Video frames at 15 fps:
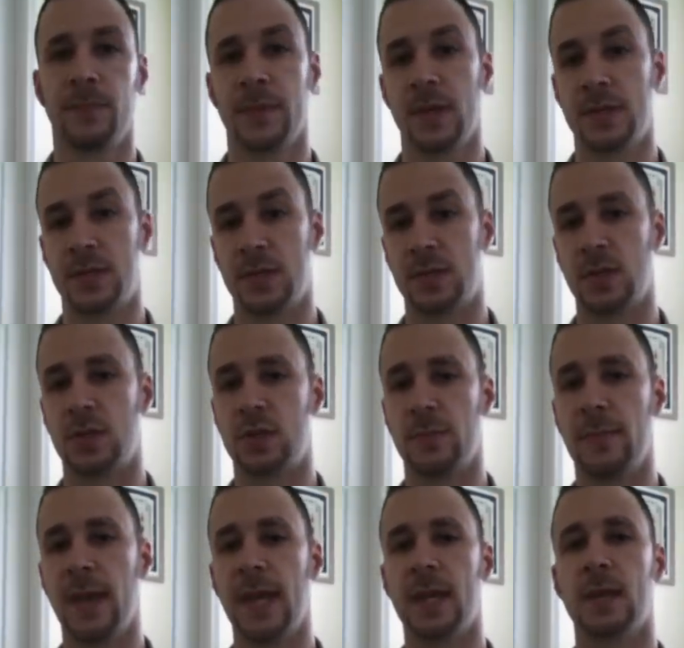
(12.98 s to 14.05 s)
This is a
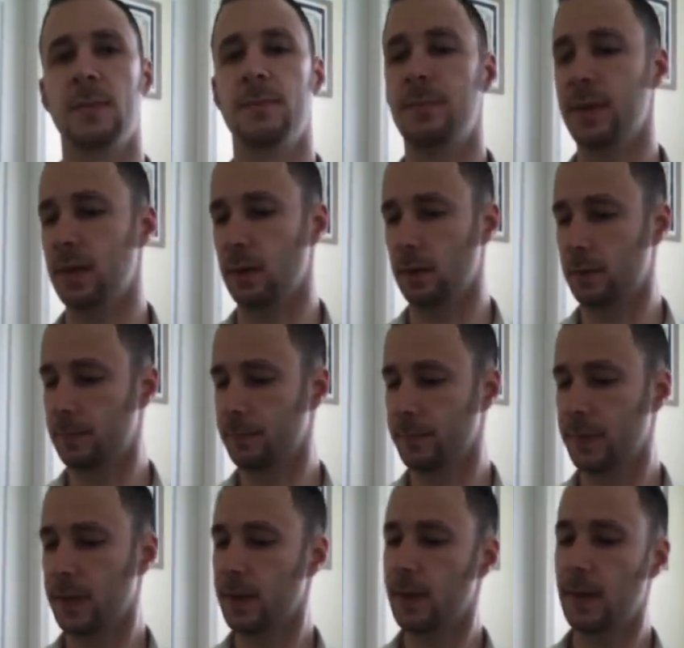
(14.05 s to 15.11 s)
Jamaican beer,
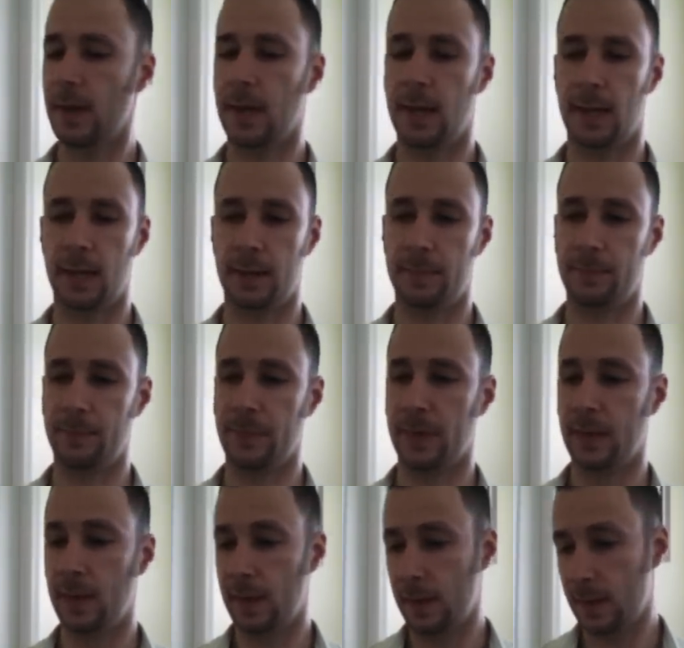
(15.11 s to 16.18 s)
um,
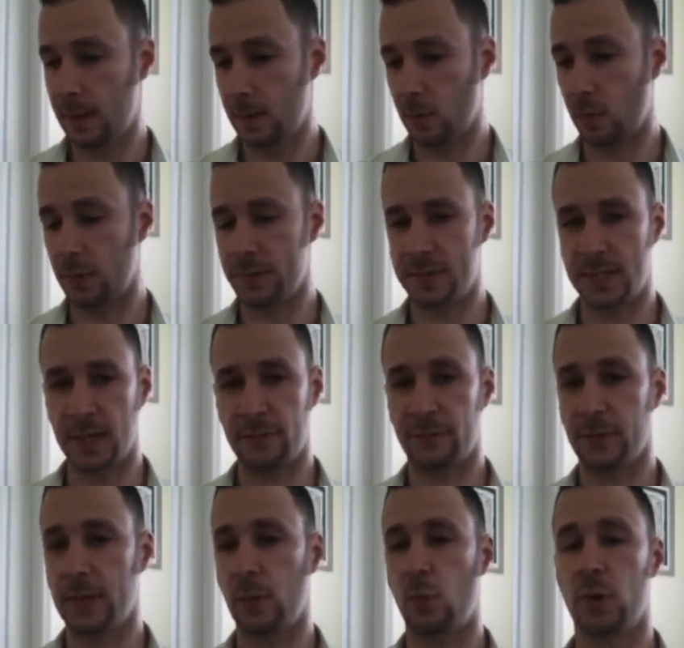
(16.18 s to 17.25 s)

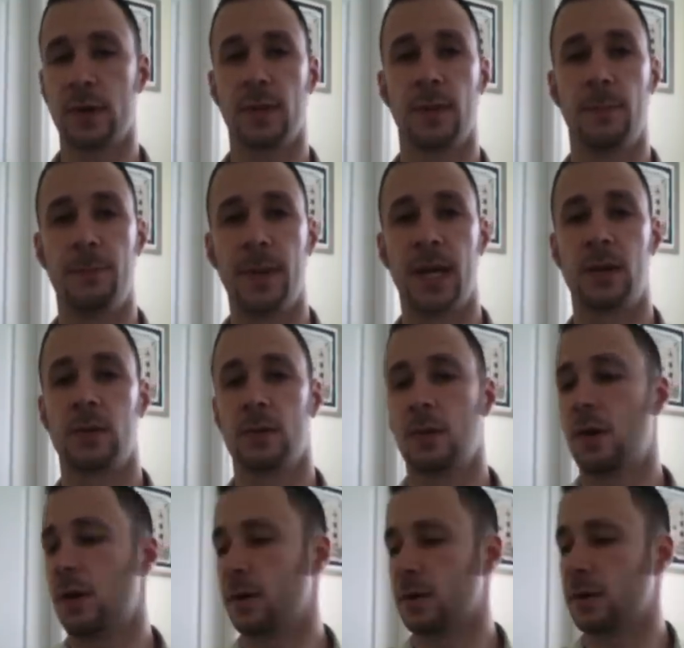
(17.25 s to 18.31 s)
definitely one of the better
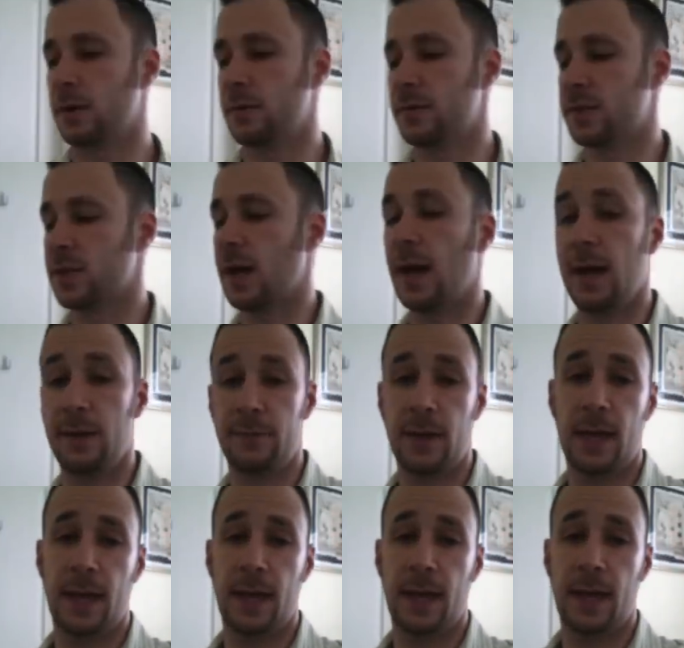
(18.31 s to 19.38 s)
lagers I've
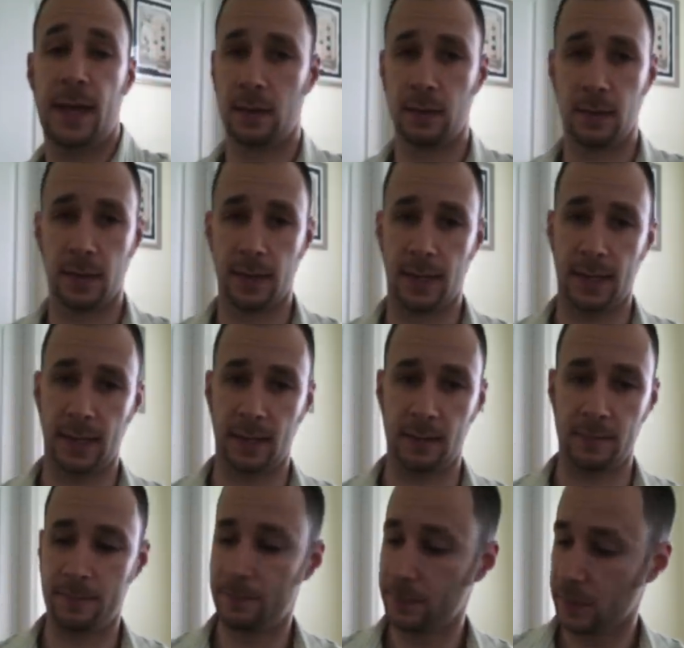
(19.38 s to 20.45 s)
had,
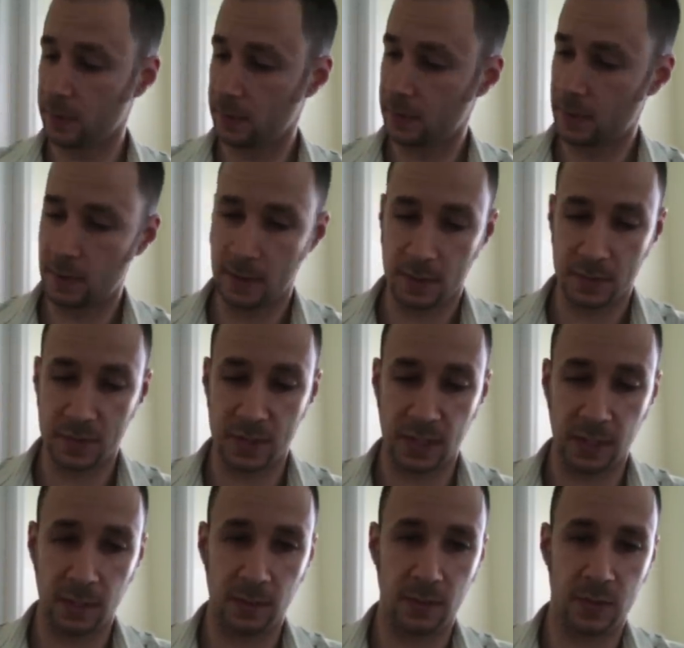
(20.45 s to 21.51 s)
and seen
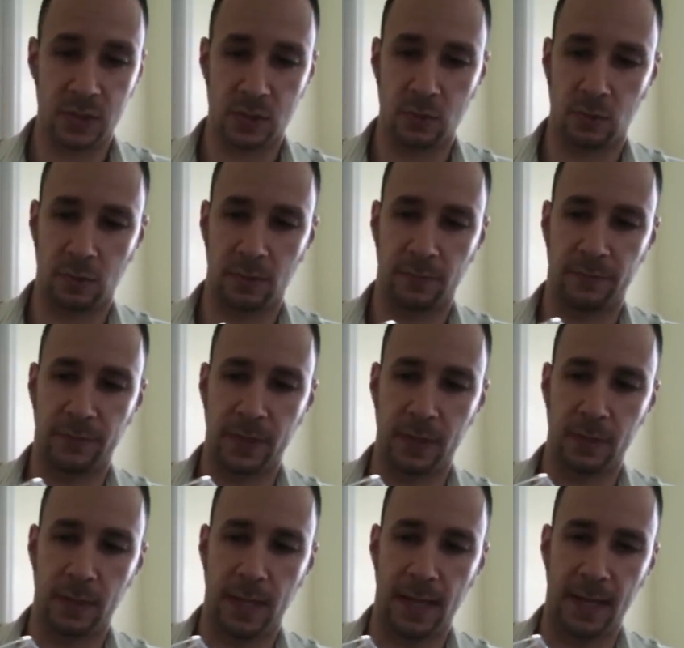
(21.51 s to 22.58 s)
it in the store and
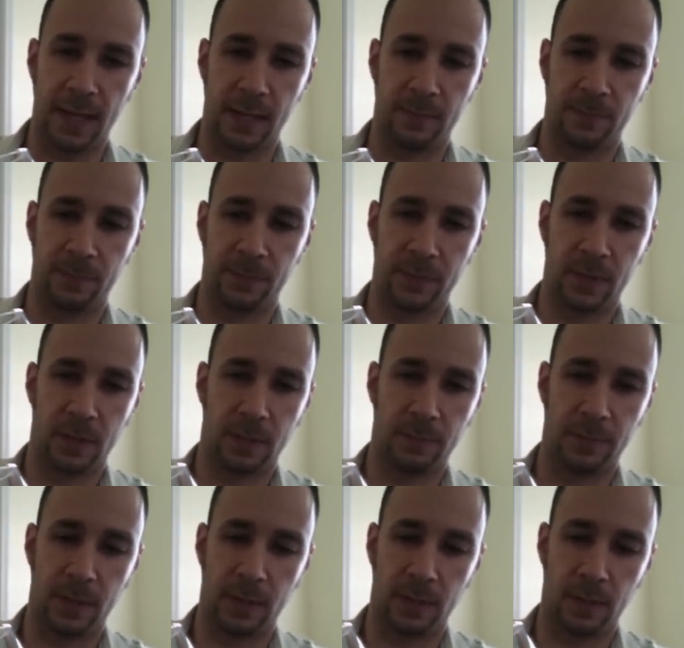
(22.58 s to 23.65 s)
figured, hey,
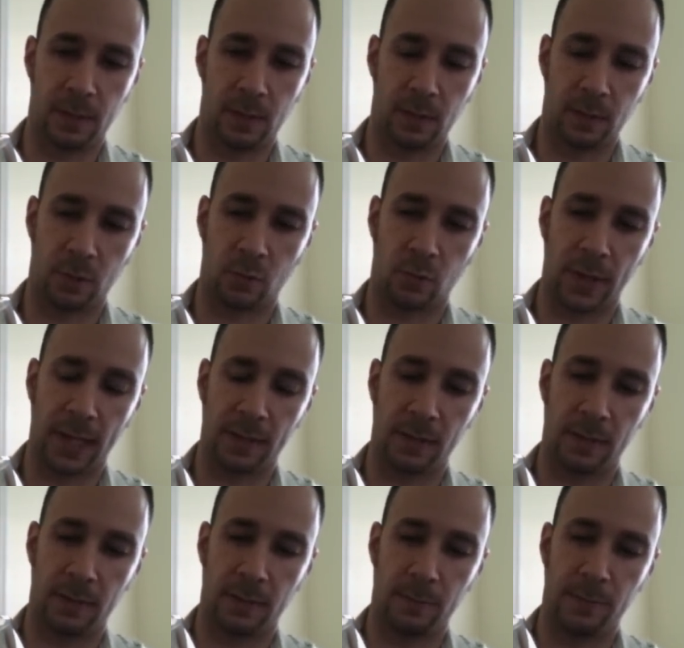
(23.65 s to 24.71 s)
be a great
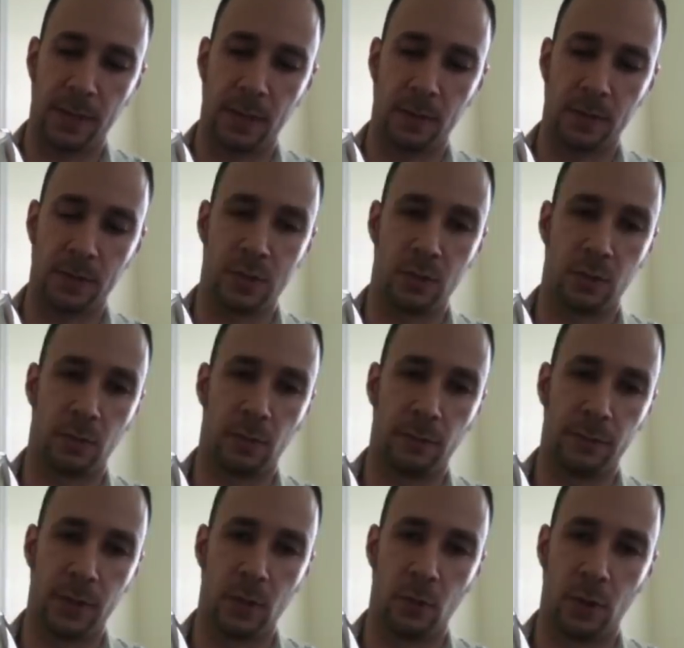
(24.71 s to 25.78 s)
beer to do a
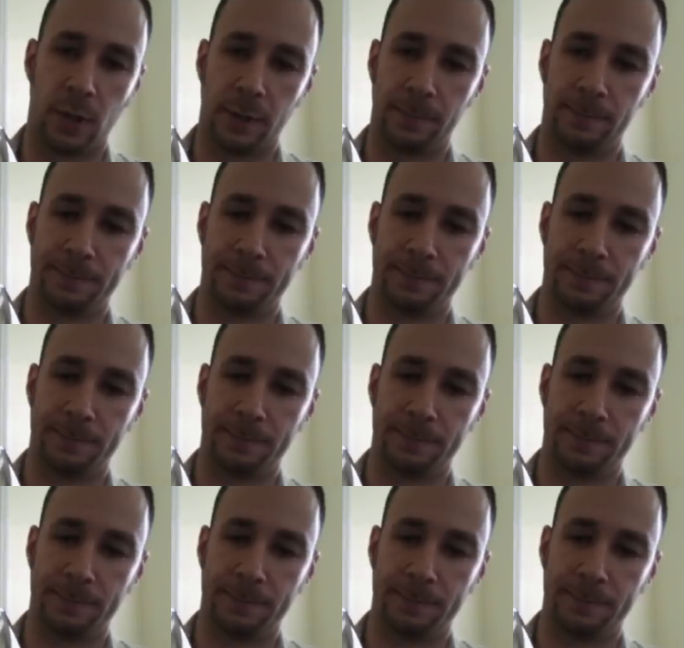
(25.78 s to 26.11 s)
review on.